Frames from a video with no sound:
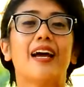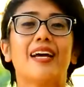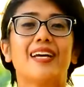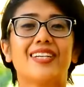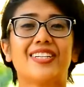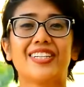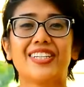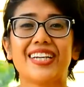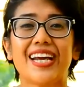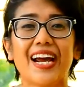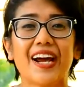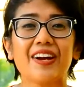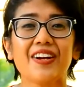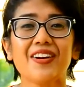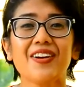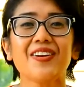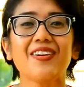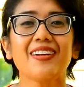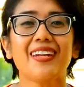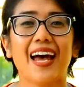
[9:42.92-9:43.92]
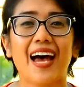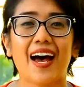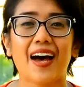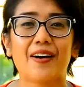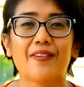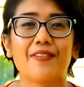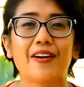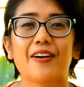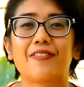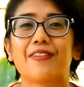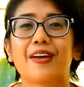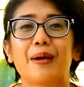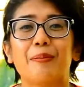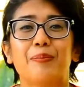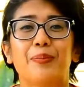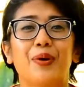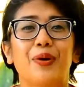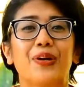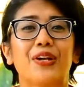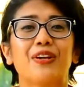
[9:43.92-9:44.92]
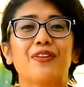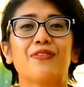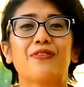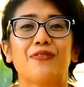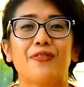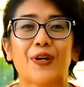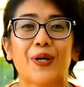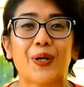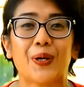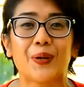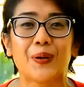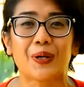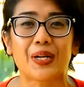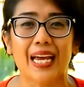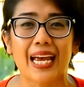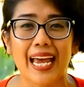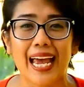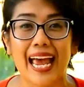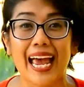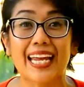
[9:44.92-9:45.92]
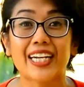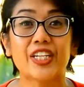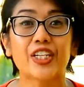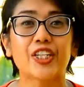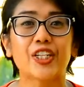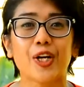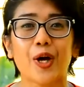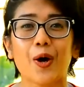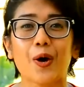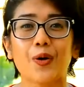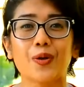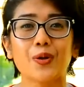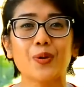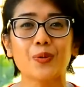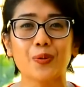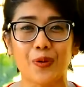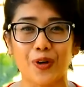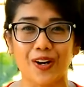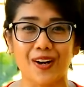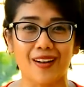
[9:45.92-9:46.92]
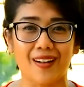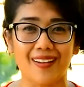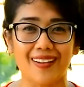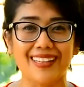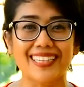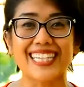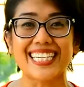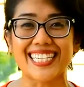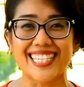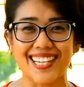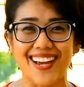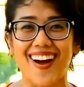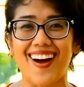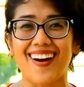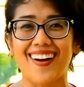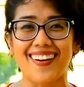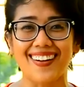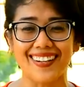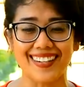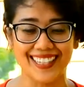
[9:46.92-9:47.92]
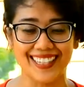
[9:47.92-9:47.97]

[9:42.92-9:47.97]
Share your love of Cambodian food and show the world this art.